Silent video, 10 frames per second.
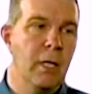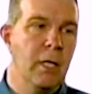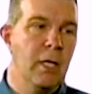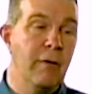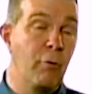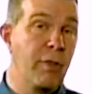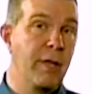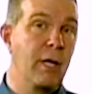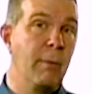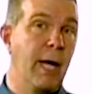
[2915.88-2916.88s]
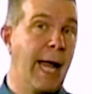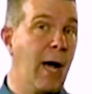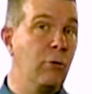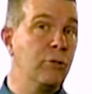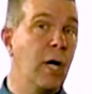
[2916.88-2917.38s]
If we think about
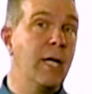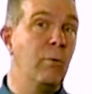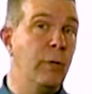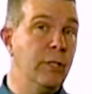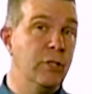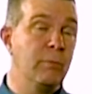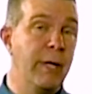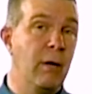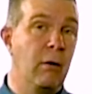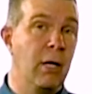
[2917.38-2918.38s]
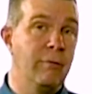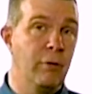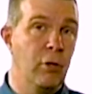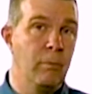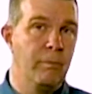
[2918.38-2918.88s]
how tight we just made our
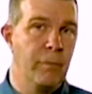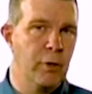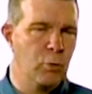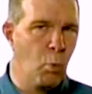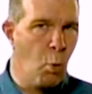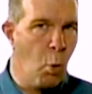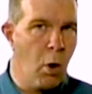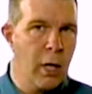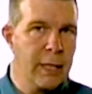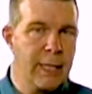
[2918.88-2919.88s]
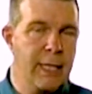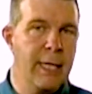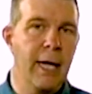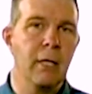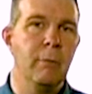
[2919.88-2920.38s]
envelope, there's one key
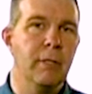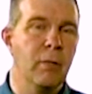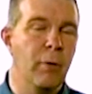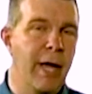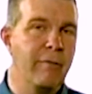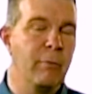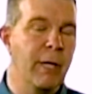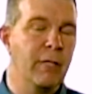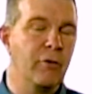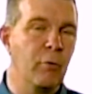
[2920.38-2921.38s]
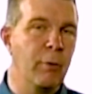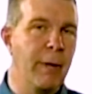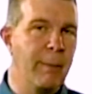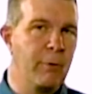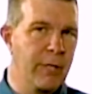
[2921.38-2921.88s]
element that we have to make sure we
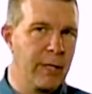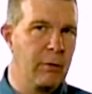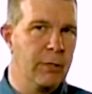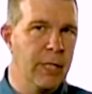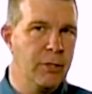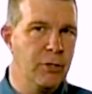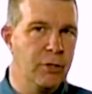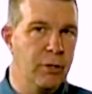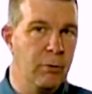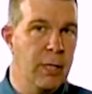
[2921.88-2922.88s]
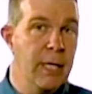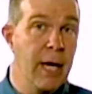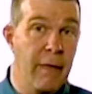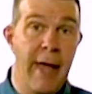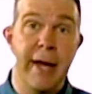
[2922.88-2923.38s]
pay particular attention to,
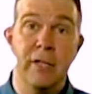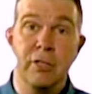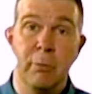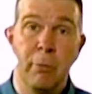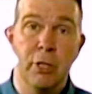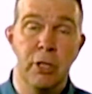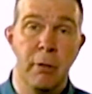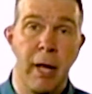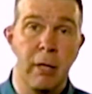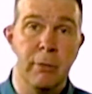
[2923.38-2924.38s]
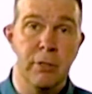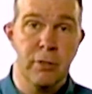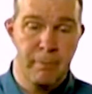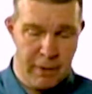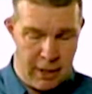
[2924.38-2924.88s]
and that is combustion elements.
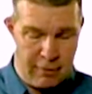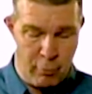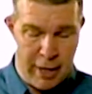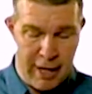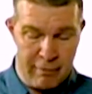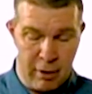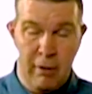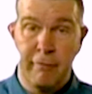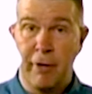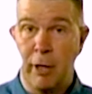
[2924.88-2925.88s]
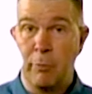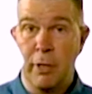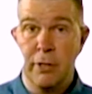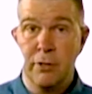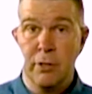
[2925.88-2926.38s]
If we have a
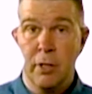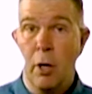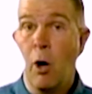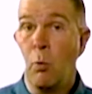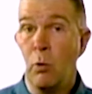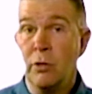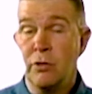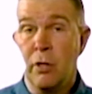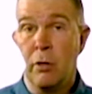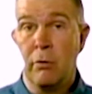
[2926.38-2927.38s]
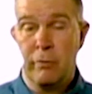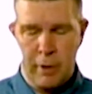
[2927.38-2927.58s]
fireplace, a wood stove,